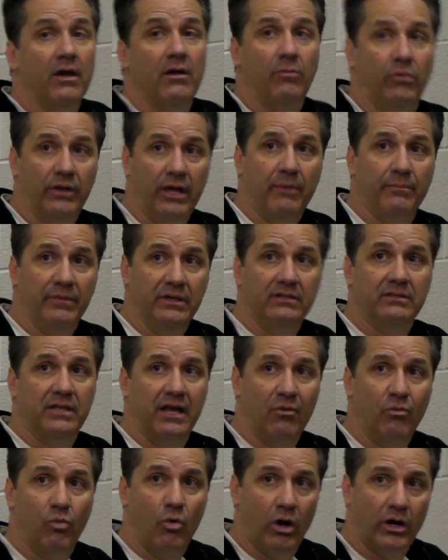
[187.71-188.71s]
Well, that means
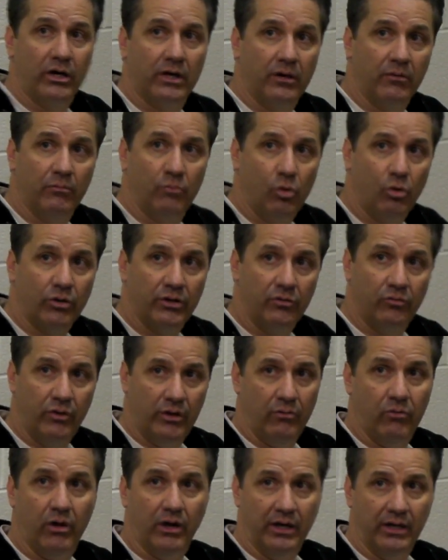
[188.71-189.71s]
they wanted it more than we
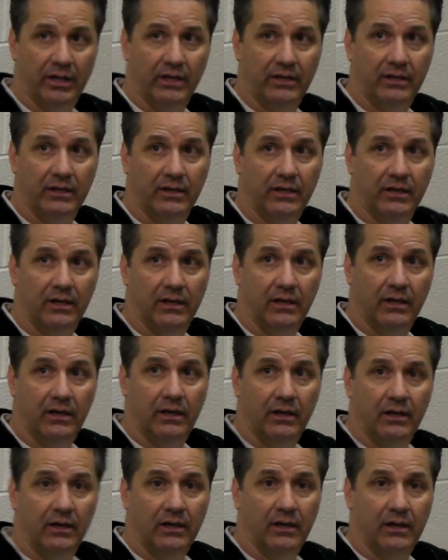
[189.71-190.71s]
wanted
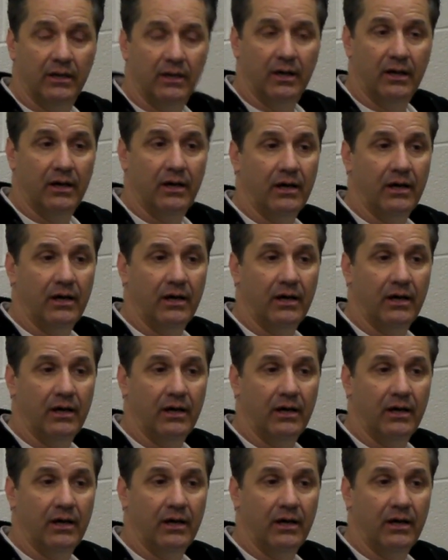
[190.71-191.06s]
it.